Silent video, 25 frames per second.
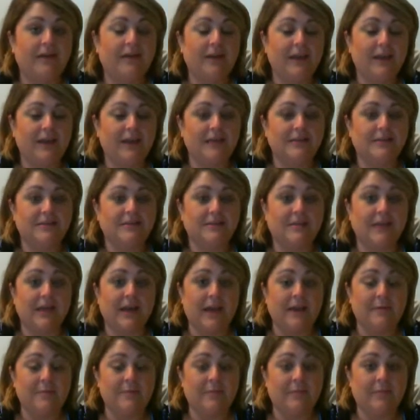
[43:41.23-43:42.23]
is
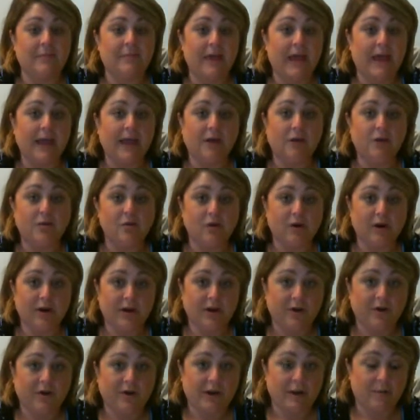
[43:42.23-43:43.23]

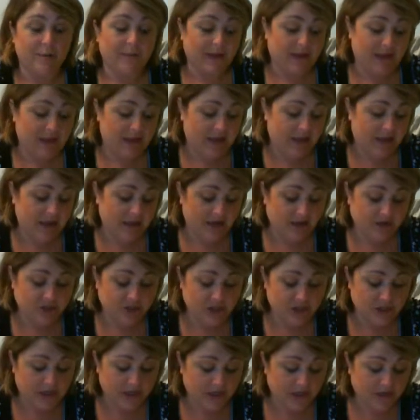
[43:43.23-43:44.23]
echocardiogram and
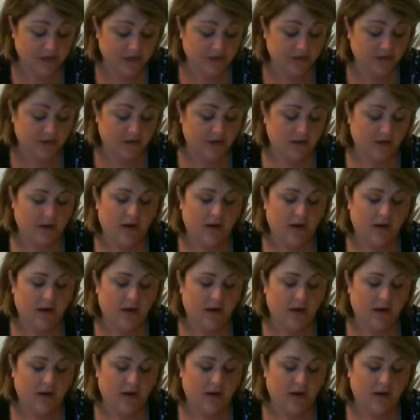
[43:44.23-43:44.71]
EKG.